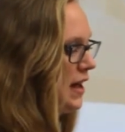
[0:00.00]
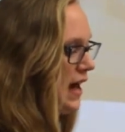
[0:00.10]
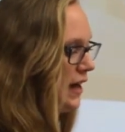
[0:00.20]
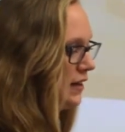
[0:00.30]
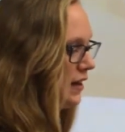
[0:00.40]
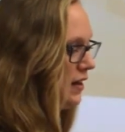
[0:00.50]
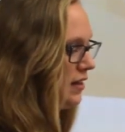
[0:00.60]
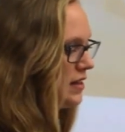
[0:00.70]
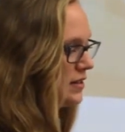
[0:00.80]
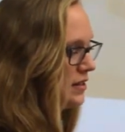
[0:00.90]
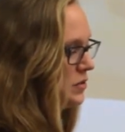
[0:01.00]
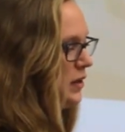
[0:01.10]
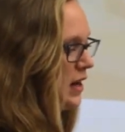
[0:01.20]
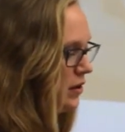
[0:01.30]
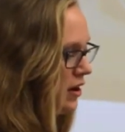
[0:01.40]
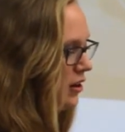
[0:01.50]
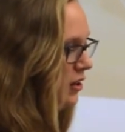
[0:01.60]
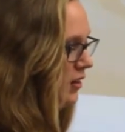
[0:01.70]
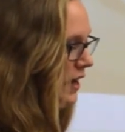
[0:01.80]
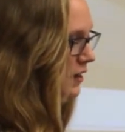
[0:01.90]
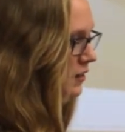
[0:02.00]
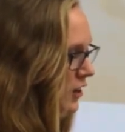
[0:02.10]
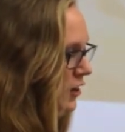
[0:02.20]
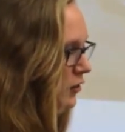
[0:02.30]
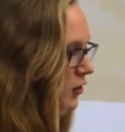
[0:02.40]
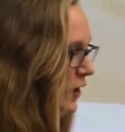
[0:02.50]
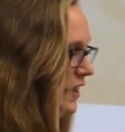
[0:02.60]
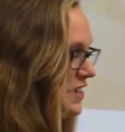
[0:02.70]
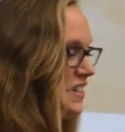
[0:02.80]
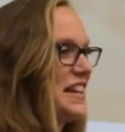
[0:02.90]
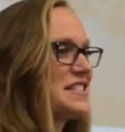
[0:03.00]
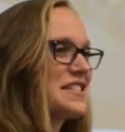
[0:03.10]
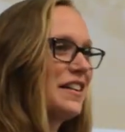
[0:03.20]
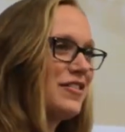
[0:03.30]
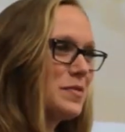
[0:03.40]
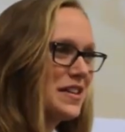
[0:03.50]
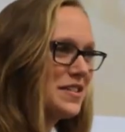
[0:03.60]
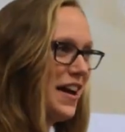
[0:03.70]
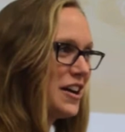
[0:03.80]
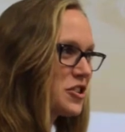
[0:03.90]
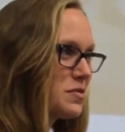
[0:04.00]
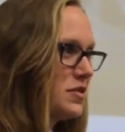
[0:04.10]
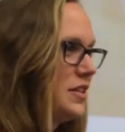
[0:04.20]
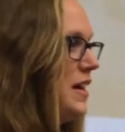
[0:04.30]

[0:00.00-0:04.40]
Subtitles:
And this is what I would argue that, okay, it doesn't necessarily have to be as fashionable,